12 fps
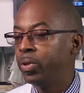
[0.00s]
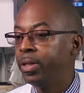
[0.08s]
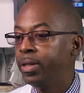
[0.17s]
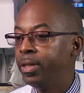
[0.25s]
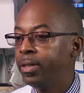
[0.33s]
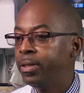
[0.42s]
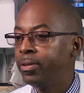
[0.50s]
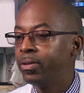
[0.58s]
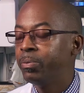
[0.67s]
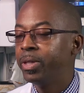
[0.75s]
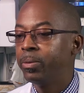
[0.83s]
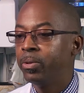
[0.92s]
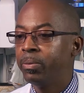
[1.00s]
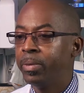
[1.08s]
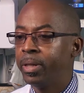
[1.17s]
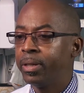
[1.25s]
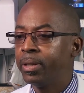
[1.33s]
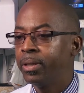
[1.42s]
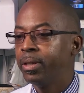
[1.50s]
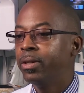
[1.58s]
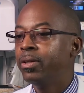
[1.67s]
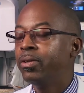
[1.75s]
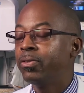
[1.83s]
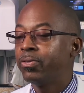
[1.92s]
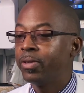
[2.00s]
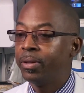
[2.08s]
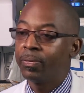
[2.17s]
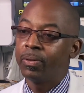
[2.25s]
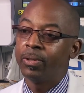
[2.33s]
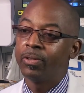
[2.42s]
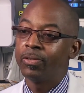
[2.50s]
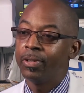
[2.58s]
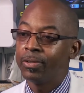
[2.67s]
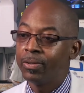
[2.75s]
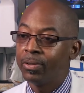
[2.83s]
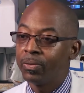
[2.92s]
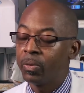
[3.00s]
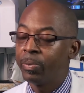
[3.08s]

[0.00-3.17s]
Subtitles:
we need to be able to make safer decisions for